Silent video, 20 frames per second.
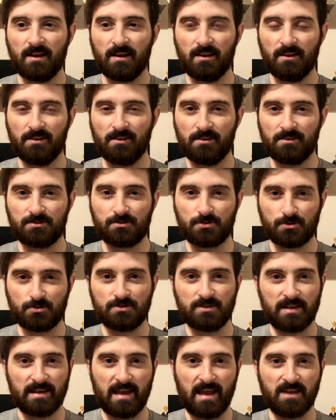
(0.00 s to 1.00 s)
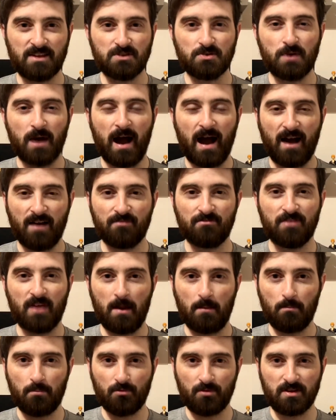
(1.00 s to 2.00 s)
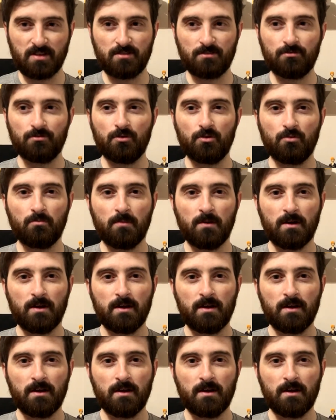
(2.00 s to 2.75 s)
and it doesn't let you have that breathing room.